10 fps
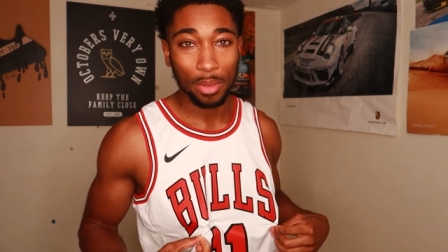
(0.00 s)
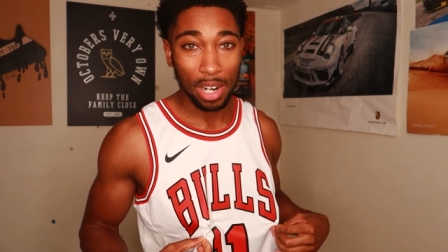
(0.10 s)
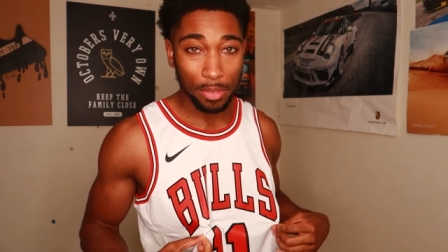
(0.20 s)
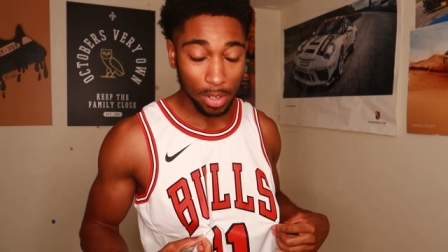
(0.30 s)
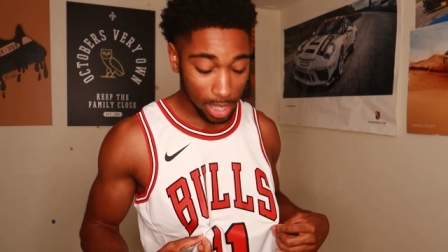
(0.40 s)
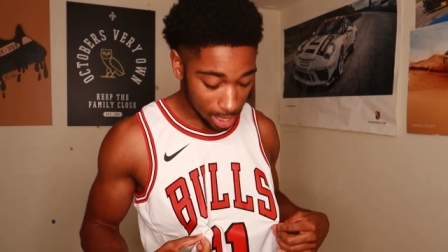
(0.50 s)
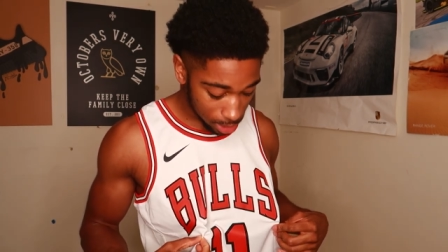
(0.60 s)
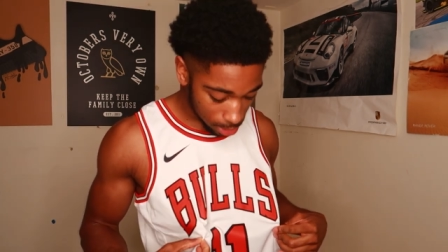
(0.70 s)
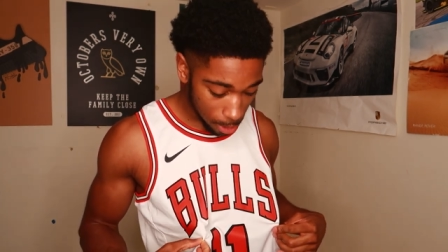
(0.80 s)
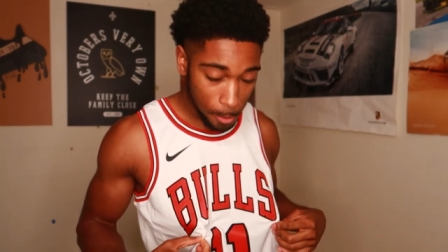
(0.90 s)
whatever it
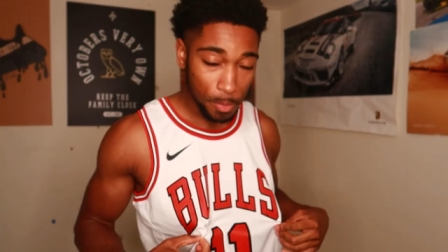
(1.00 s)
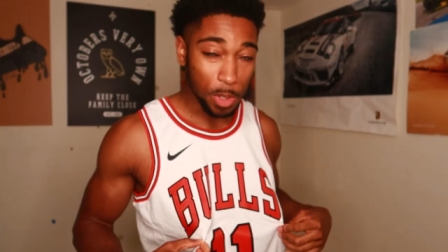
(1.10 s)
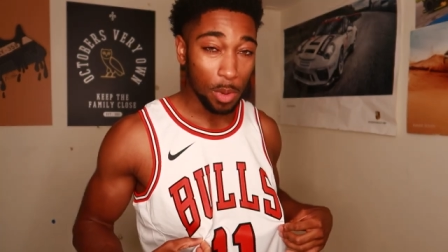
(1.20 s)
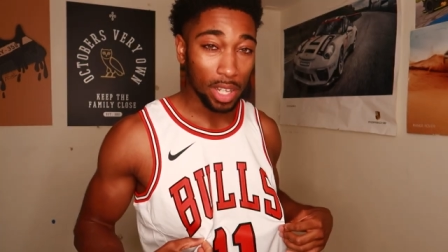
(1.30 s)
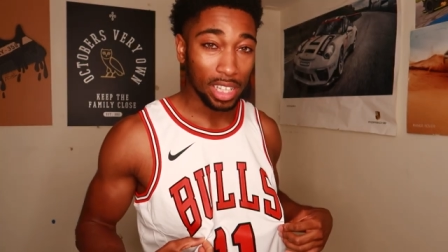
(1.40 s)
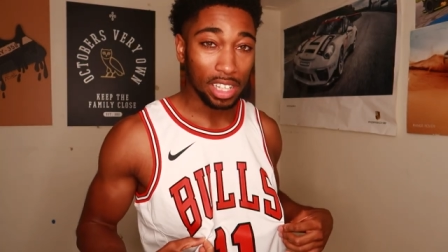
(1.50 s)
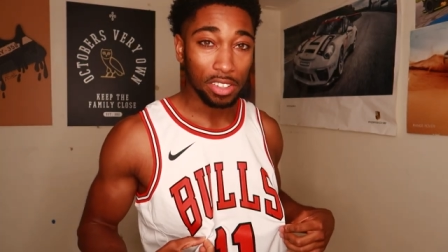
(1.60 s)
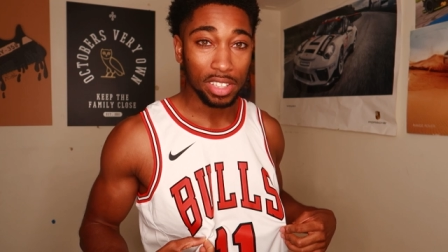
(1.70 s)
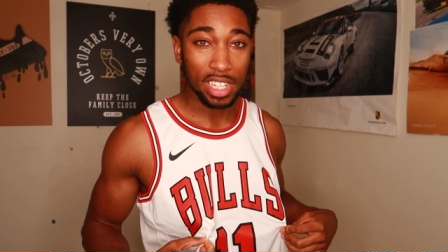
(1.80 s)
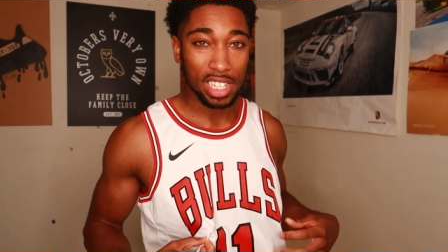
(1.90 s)
is, you want that
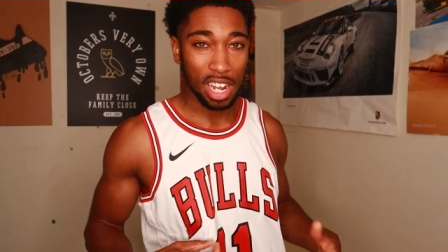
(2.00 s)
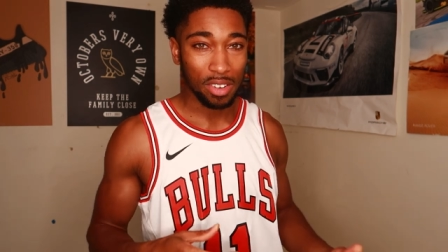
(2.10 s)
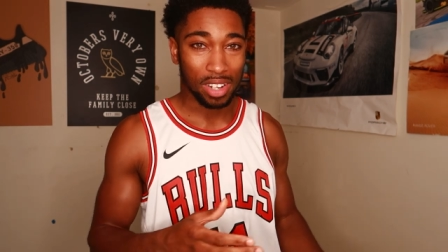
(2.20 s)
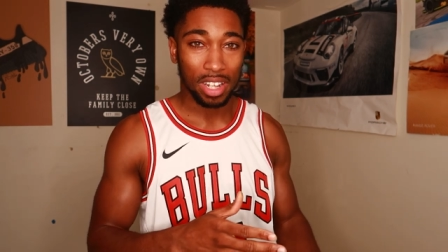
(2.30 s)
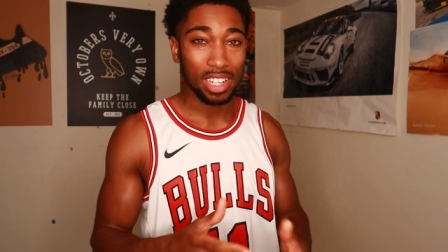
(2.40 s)
little discount.